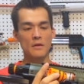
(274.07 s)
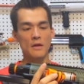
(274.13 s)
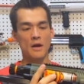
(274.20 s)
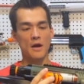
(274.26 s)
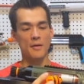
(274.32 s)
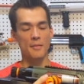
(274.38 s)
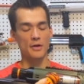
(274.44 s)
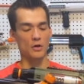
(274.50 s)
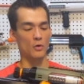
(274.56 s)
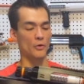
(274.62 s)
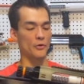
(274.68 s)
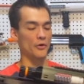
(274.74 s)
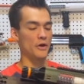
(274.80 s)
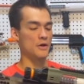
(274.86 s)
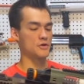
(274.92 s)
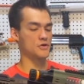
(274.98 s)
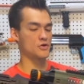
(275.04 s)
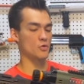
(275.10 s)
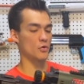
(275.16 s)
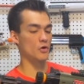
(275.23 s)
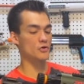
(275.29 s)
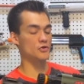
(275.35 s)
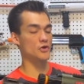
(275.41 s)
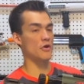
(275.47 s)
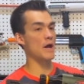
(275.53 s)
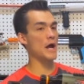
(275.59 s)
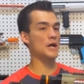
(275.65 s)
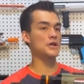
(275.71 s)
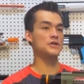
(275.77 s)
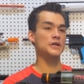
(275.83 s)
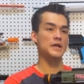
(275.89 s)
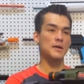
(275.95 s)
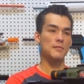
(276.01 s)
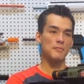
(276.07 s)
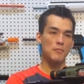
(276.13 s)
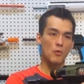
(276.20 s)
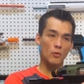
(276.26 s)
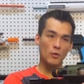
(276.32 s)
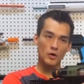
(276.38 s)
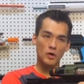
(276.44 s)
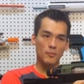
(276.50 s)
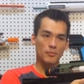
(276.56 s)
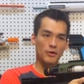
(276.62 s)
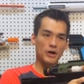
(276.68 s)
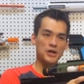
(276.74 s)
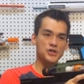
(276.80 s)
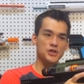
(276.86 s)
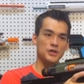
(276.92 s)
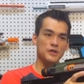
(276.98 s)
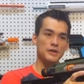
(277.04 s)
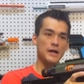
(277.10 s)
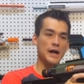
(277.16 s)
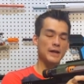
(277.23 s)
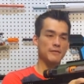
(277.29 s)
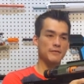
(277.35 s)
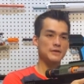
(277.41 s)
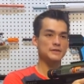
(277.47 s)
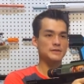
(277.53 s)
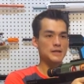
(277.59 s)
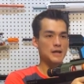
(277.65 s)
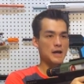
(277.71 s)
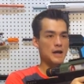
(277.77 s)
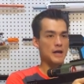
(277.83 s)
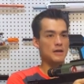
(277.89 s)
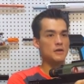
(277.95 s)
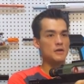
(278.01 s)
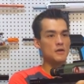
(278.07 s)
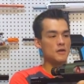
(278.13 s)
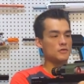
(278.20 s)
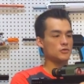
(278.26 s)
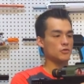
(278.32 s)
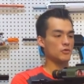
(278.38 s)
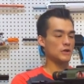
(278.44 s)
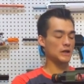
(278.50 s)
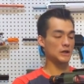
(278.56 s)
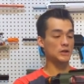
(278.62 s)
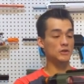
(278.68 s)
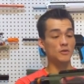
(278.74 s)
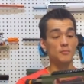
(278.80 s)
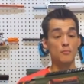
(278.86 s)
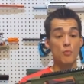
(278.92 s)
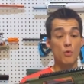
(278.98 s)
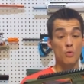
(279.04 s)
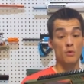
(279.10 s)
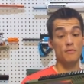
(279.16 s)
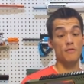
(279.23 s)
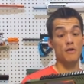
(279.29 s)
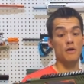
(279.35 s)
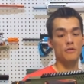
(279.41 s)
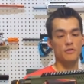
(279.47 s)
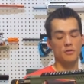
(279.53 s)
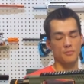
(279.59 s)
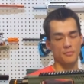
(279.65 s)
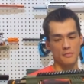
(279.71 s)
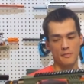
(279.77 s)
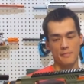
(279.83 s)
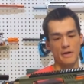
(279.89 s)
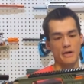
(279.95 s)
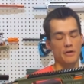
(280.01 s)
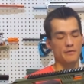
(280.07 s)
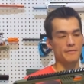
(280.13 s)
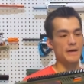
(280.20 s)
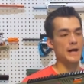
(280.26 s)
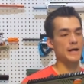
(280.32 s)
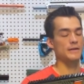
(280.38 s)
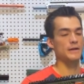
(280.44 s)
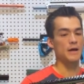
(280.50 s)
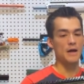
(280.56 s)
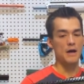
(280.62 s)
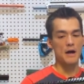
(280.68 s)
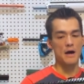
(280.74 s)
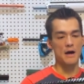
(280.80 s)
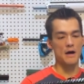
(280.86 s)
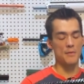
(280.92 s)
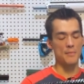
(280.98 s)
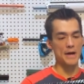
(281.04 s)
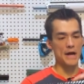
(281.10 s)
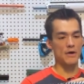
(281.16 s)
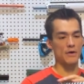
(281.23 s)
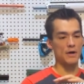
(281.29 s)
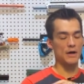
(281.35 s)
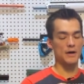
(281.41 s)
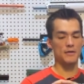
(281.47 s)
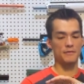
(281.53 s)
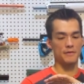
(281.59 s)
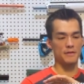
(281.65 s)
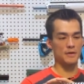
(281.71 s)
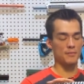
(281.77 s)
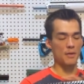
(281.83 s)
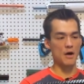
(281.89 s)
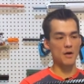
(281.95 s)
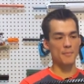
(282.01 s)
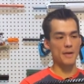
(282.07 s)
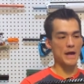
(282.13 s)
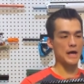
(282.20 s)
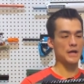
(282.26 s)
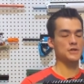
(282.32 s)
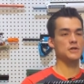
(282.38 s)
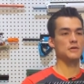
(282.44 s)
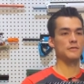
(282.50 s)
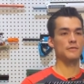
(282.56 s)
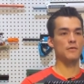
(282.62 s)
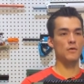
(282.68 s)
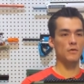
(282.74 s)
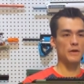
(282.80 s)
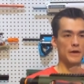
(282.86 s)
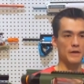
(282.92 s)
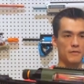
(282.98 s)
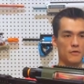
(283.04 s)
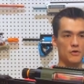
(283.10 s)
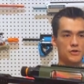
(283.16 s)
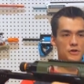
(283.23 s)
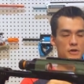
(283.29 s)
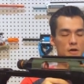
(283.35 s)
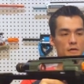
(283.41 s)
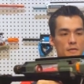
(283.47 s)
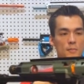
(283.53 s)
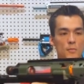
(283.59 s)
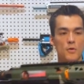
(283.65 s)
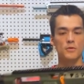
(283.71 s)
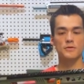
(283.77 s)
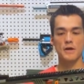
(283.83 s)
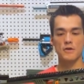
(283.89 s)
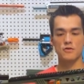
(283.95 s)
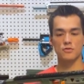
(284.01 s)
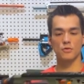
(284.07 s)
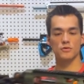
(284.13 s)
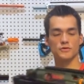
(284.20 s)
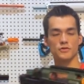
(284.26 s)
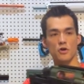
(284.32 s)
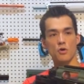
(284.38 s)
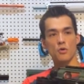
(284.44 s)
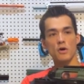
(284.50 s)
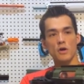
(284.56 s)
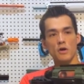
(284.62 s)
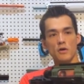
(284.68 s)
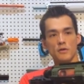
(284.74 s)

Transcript: about a 1/4 inch shorter, so you actually get more compression out of this guy, so you get a little more volume, matter of fact, out of the pump action full length version of the multi-tool. So